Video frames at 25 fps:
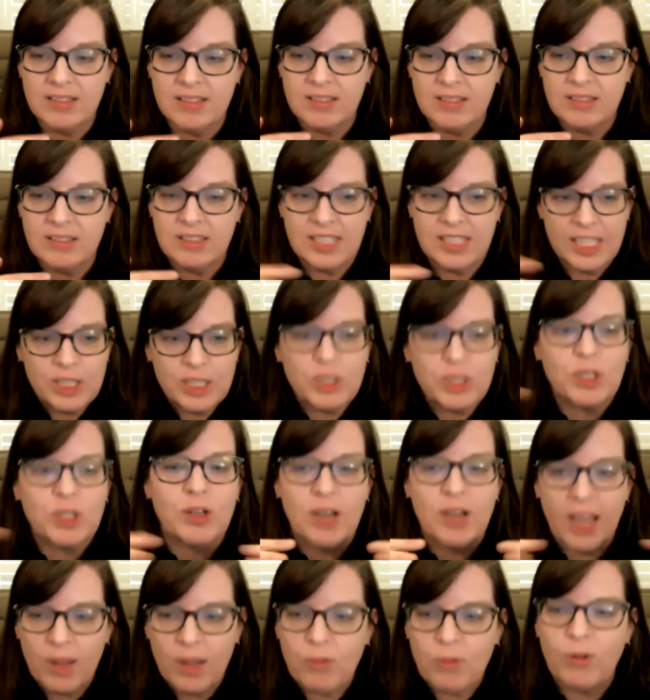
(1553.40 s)
teacher
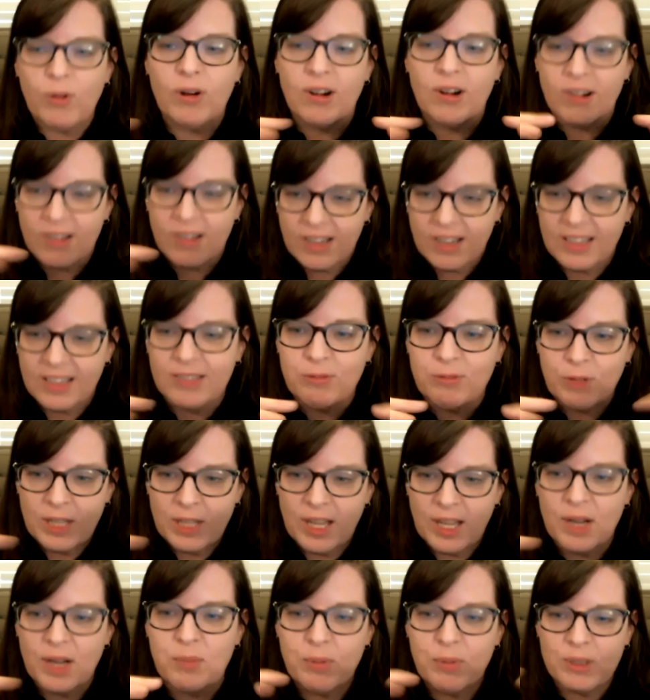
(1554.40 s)
network, and we
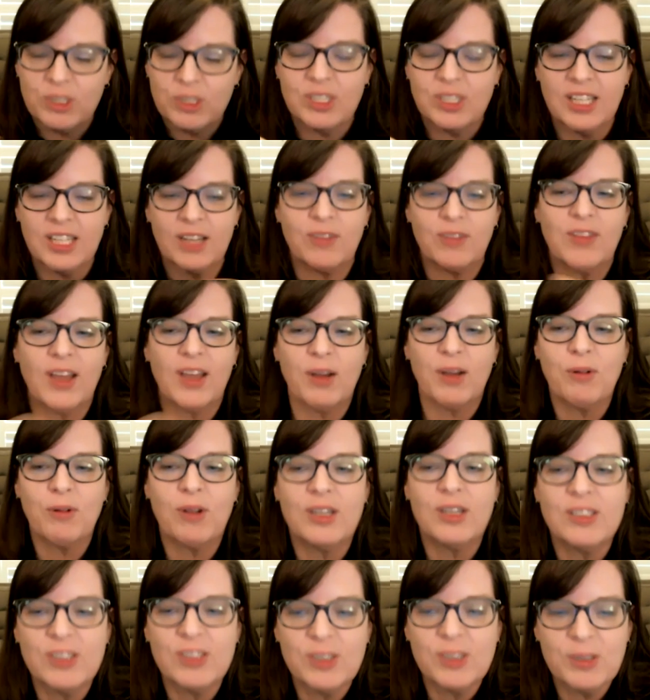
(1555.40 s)
kind of push it out that
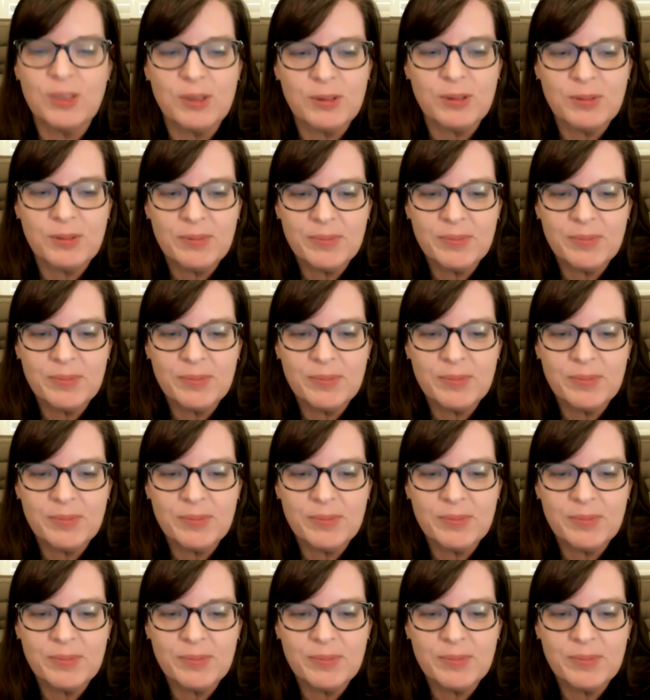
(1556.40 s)
way too.